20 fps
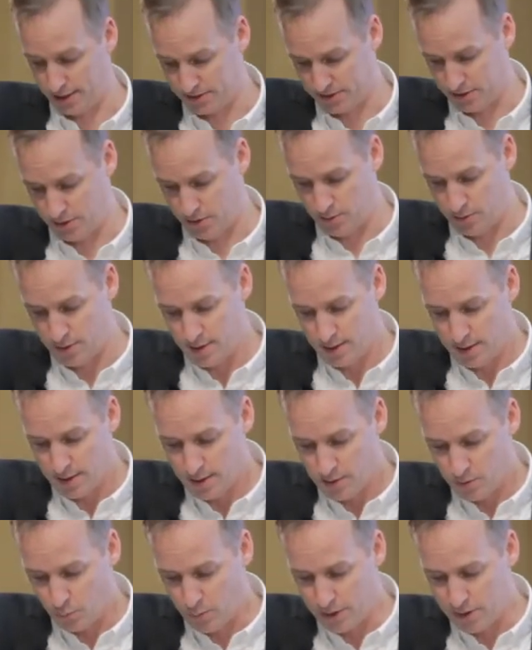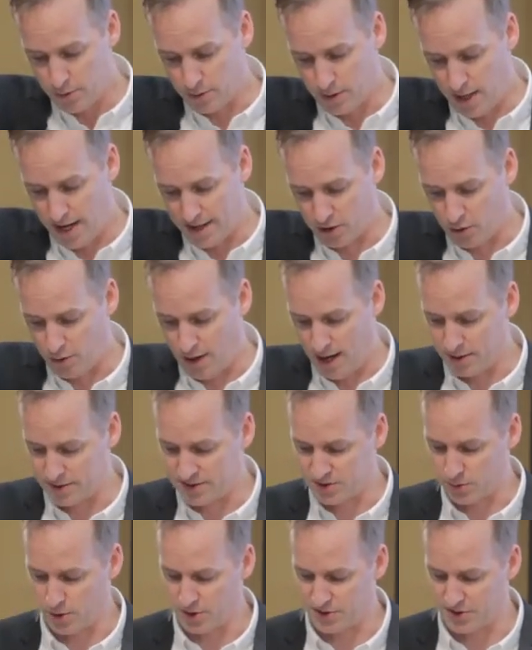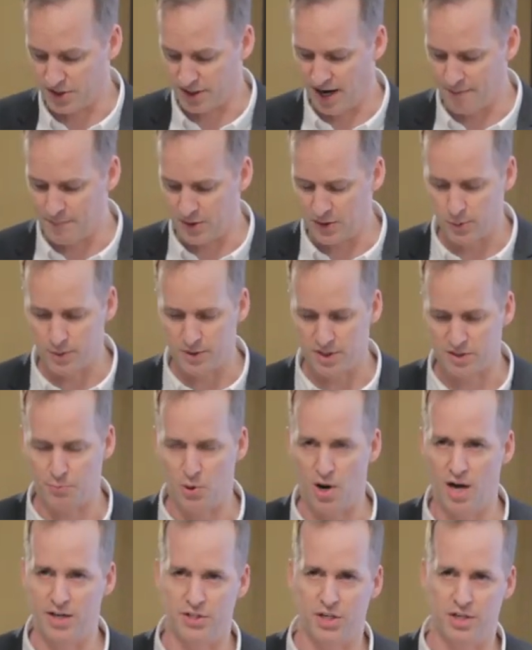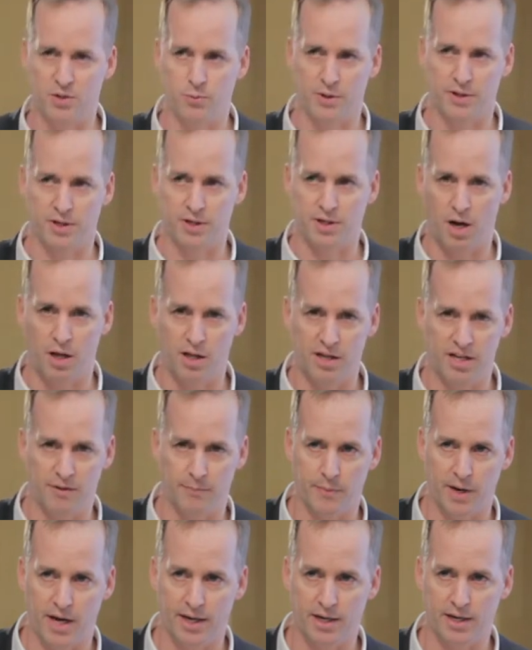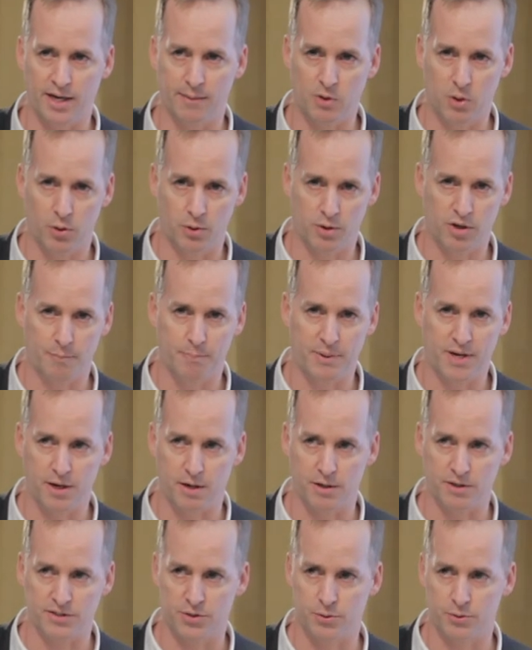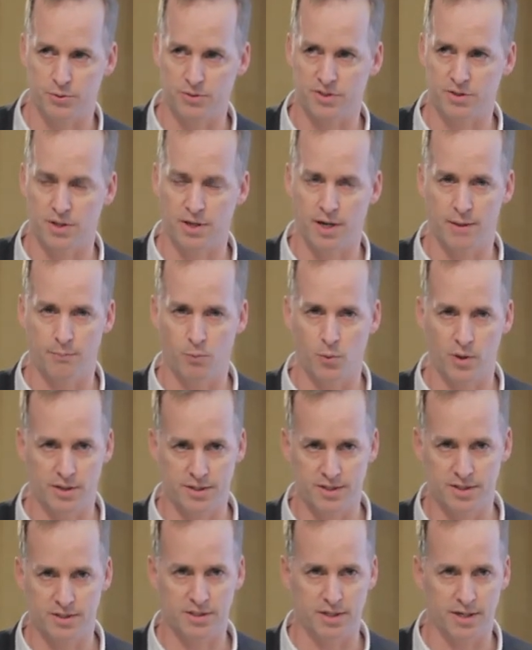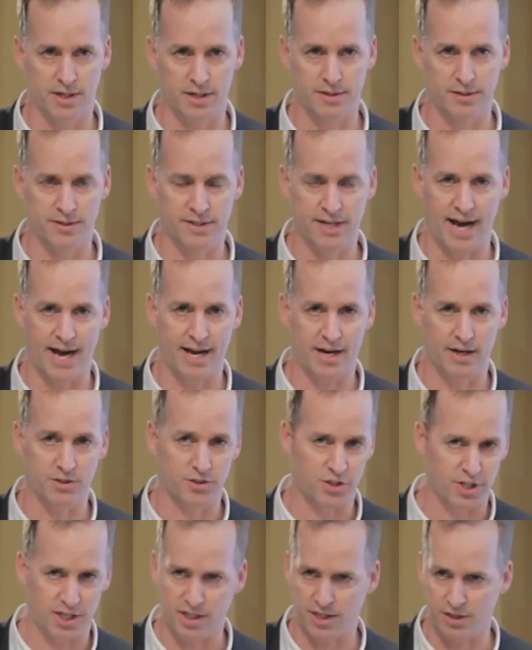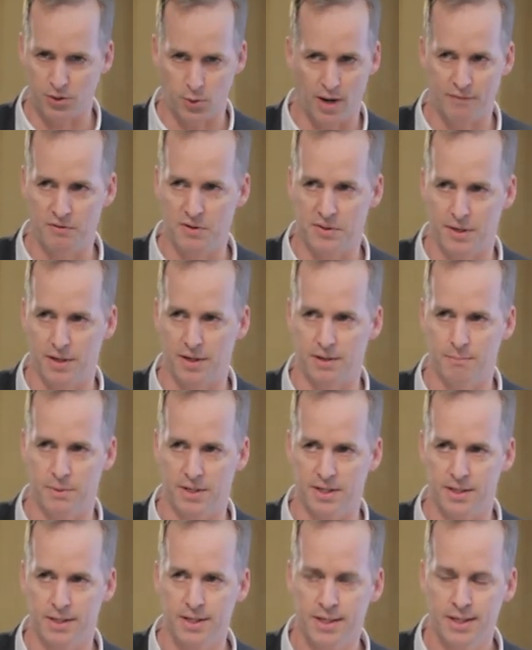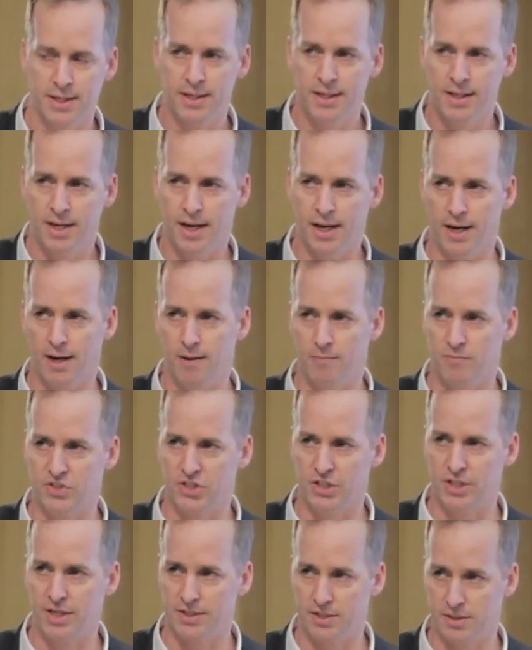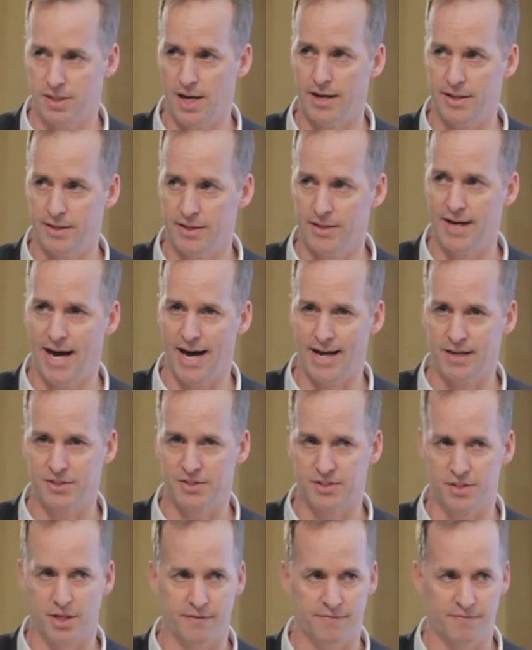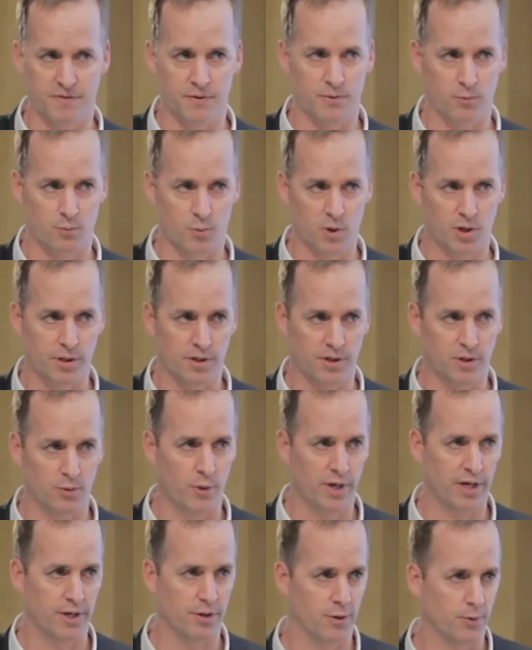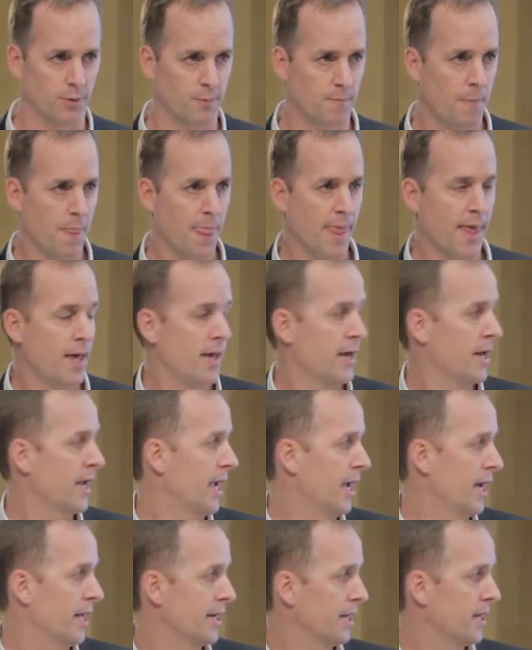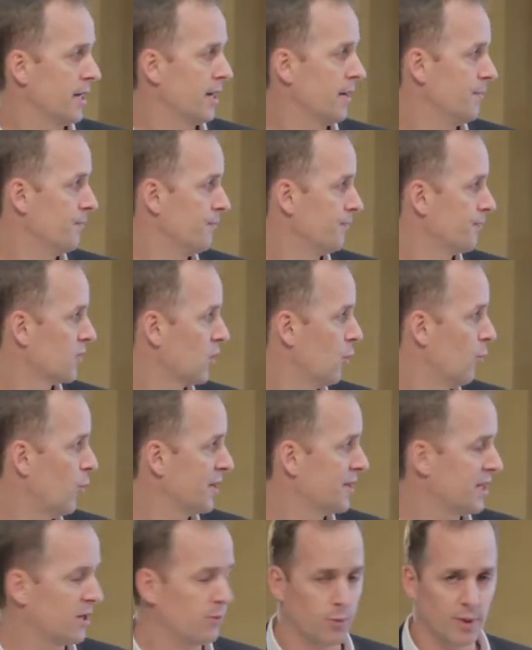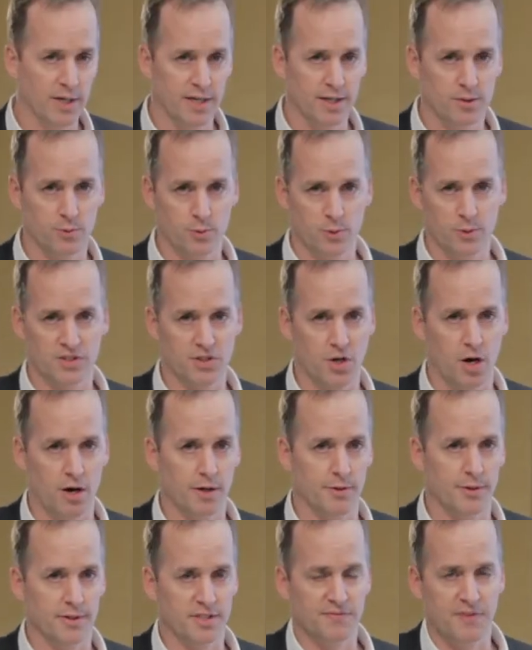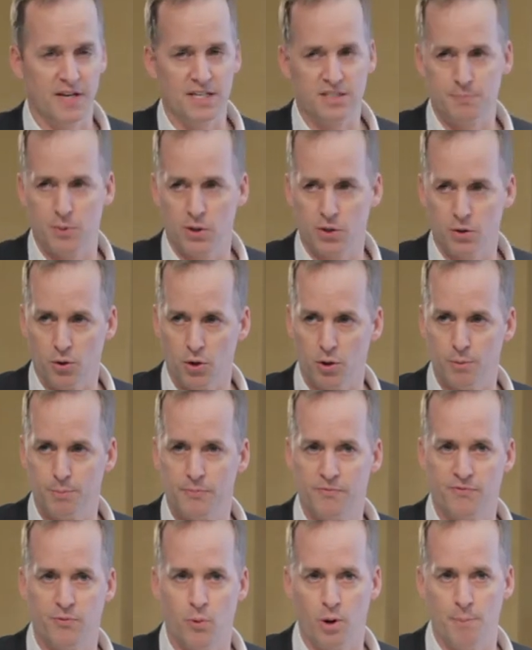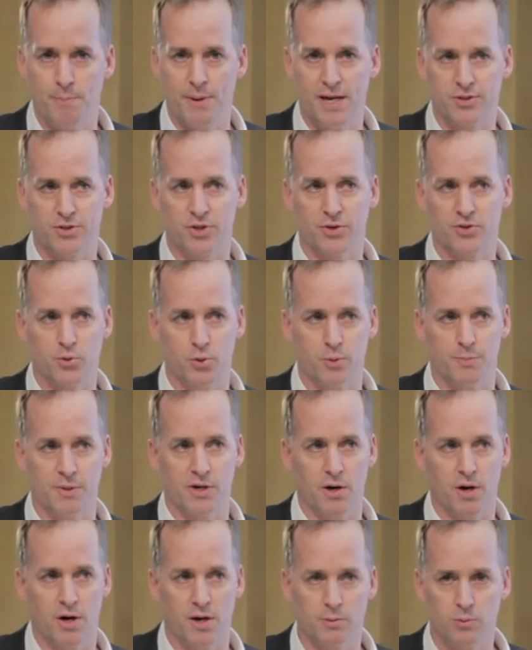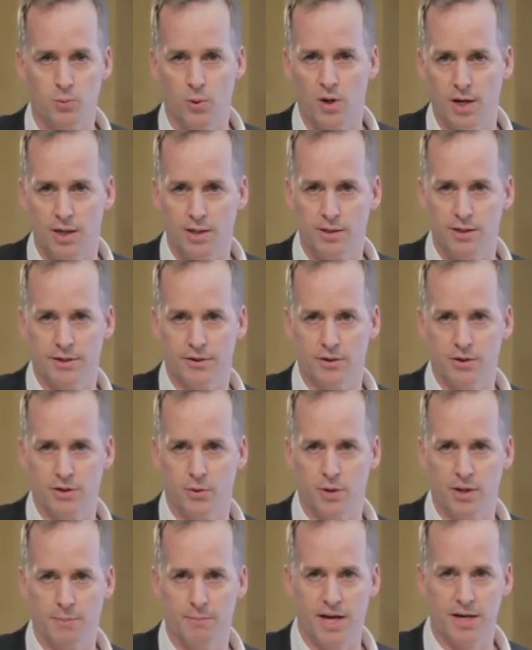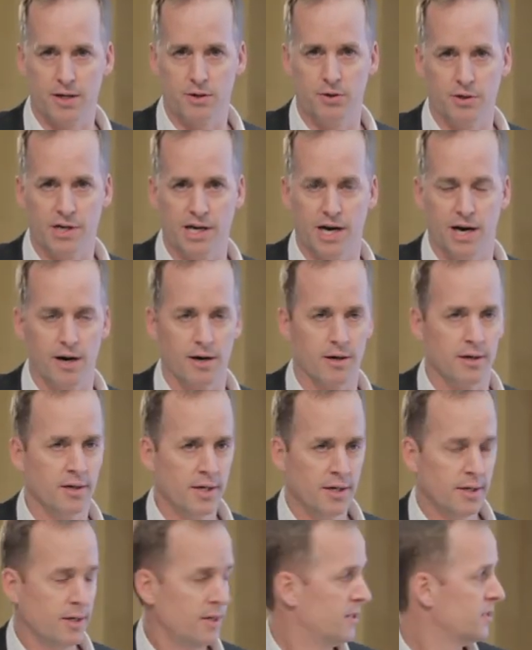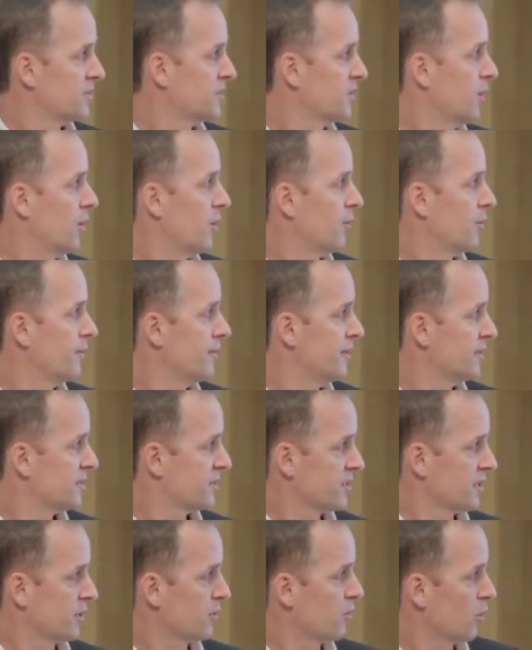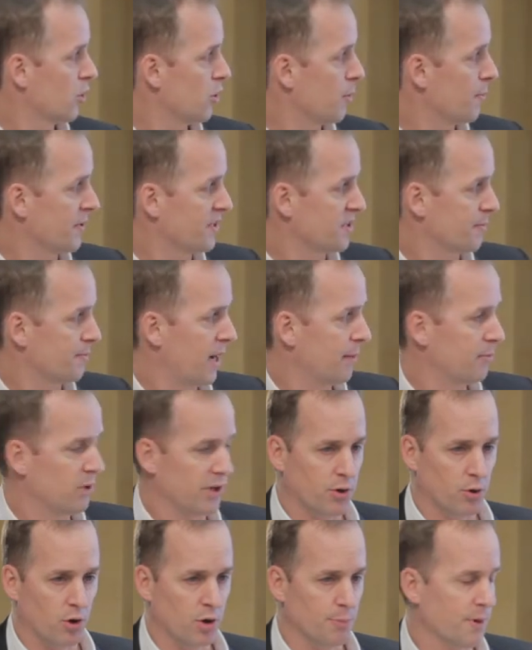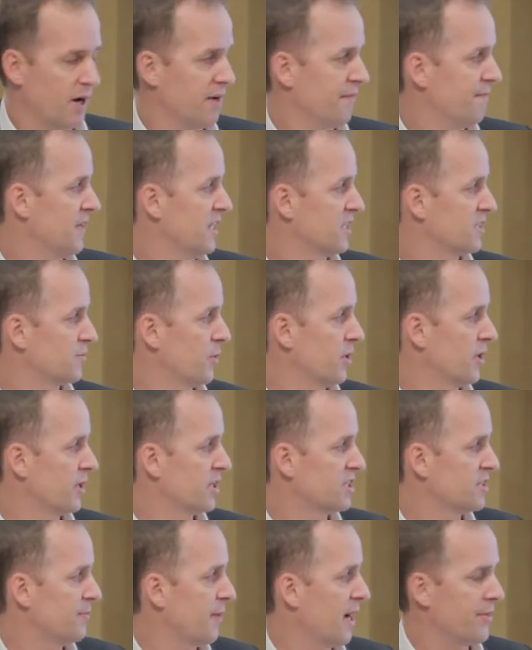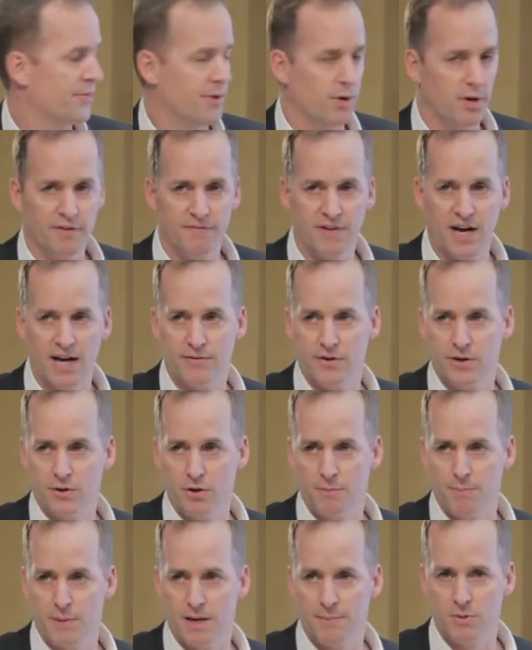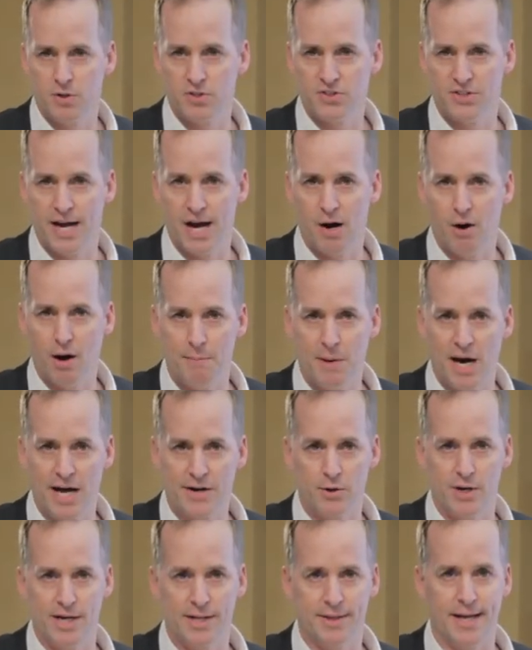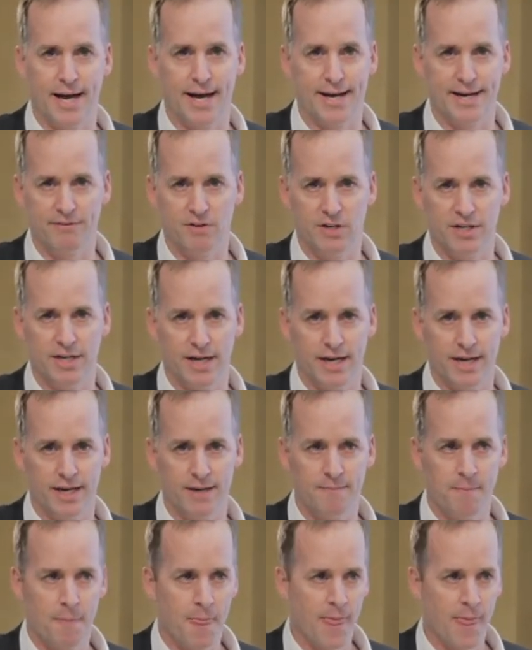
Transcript: So we do a lot of crowdsourcing. I've been doing this project with a colleague of mine named Olga Pierce, who's um, one of these uh, data. She can do everything, but um, she does a lot of the data stuff for the work that we do. And um, one thing we did is we started this Facebook group for patients who have been harmed while undergoing medical care. So this is a group, it's a public group on Facebook. It's about 3,500 members now. I moderate that every day.